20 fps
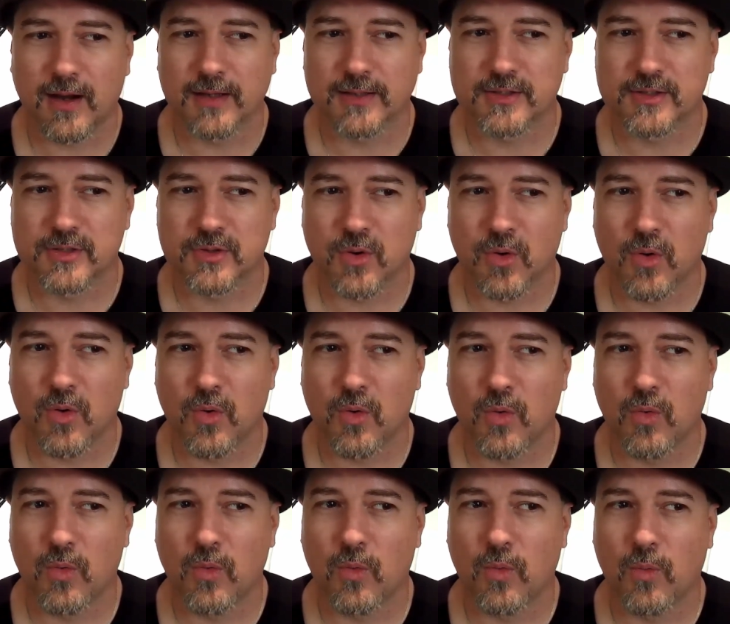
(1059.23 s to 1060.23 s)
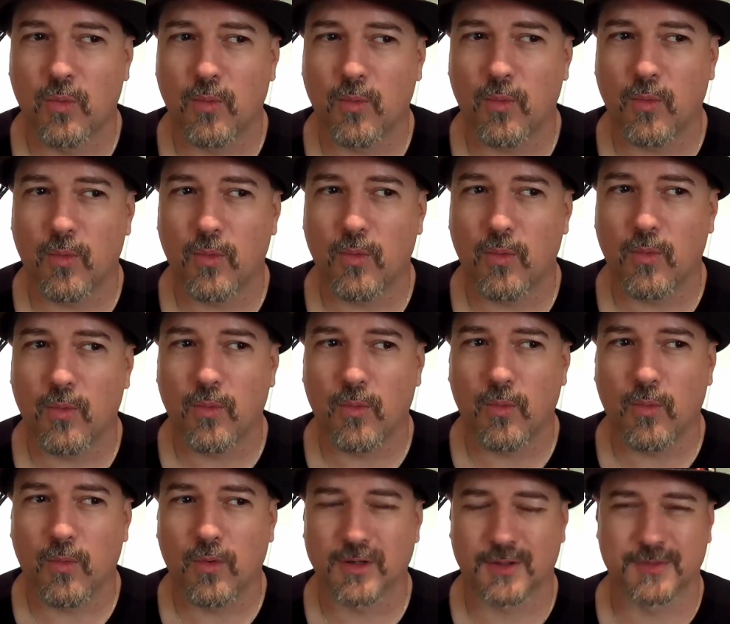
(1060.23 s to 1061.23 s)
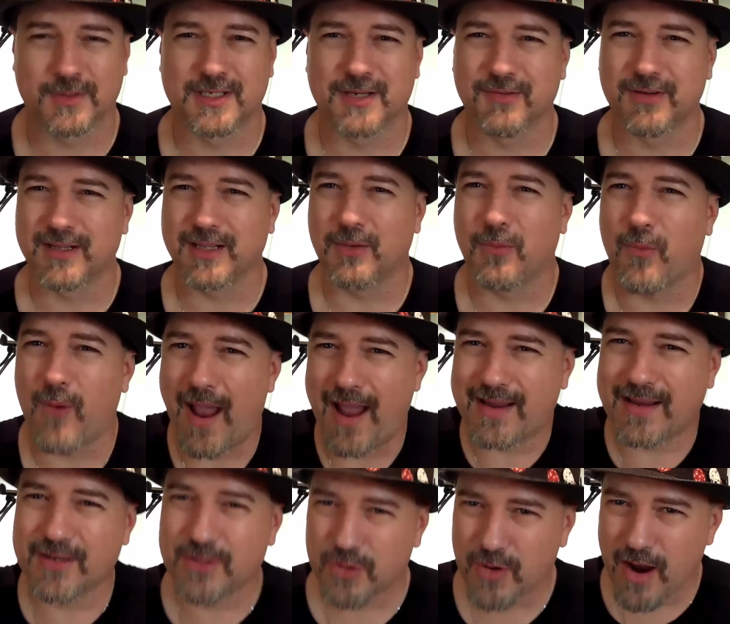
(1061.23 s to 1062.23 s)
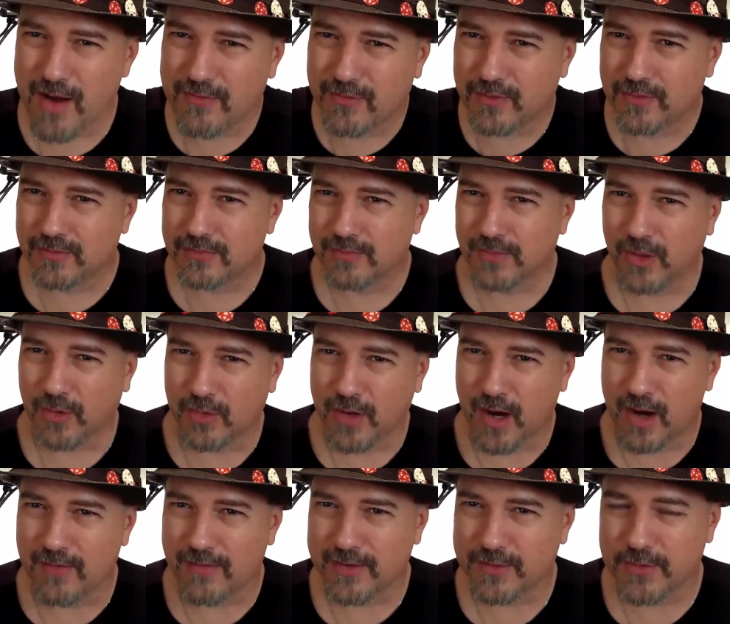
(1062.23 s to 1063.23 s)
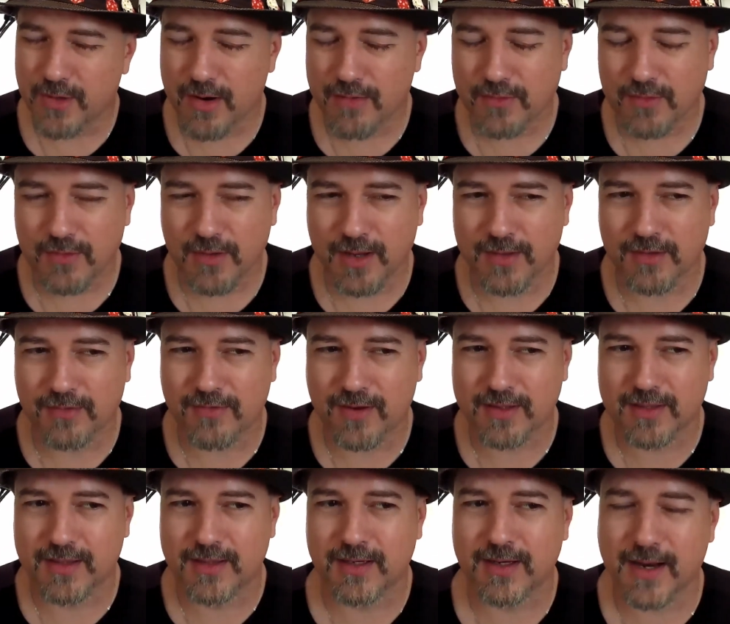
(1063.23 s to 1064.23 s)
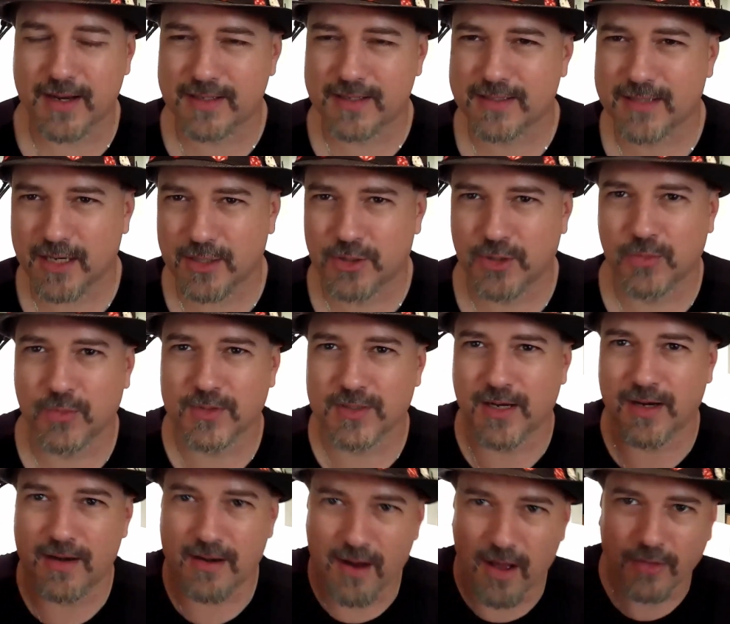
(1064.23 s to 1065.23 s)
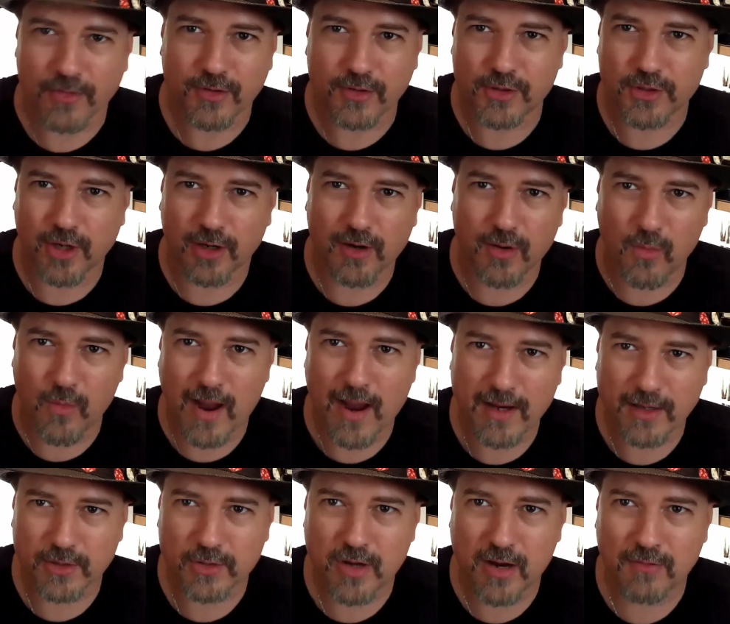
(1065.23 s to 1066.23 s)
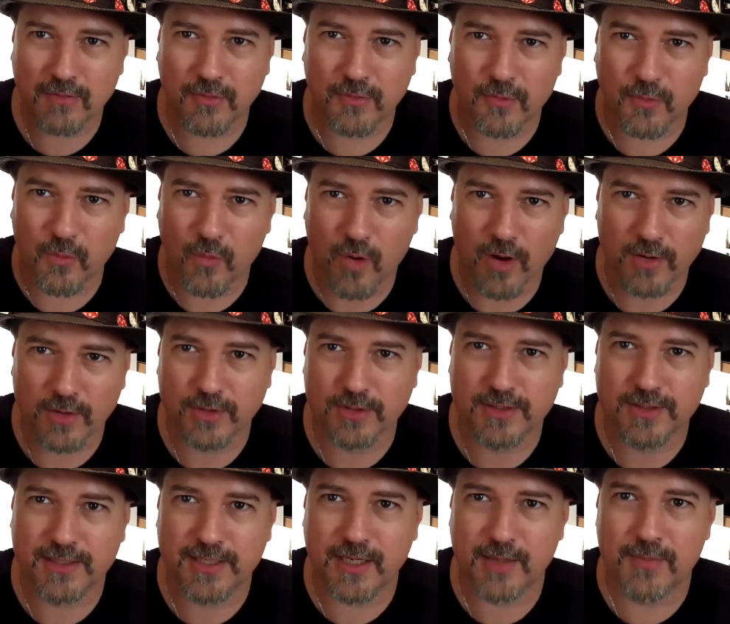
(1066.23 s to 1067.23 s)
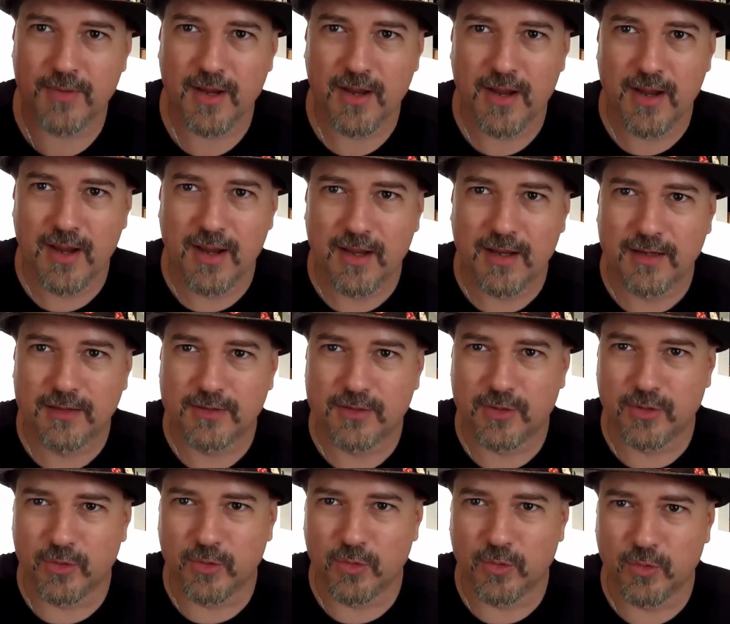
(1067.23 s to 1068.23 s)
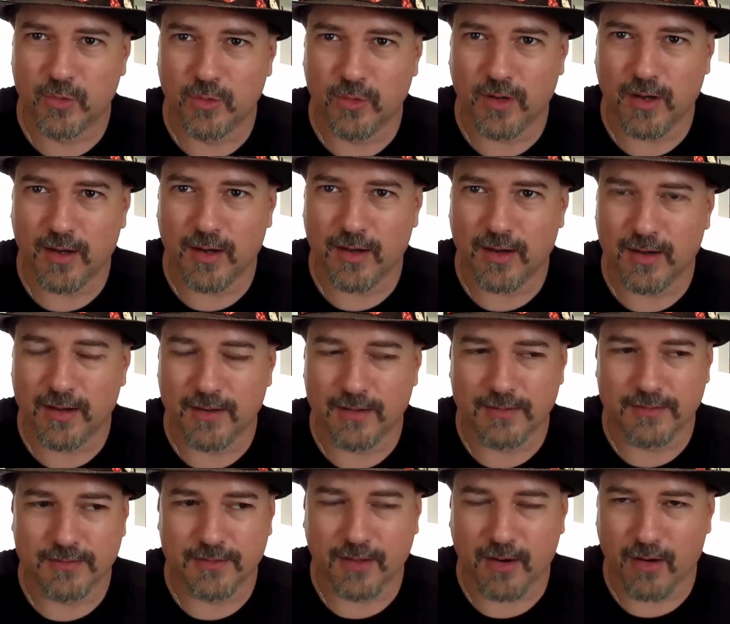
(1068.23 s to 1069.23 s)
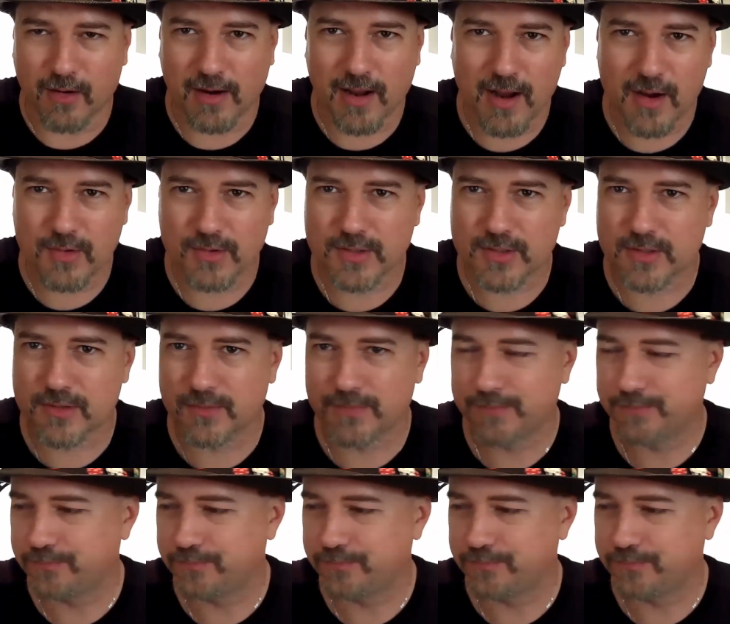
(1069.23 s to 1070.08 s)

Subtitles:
So specifically wagon travel, caravan travel, and the fact that the next section was another chunk of wagon travel from Water's Deep to the guardhouse,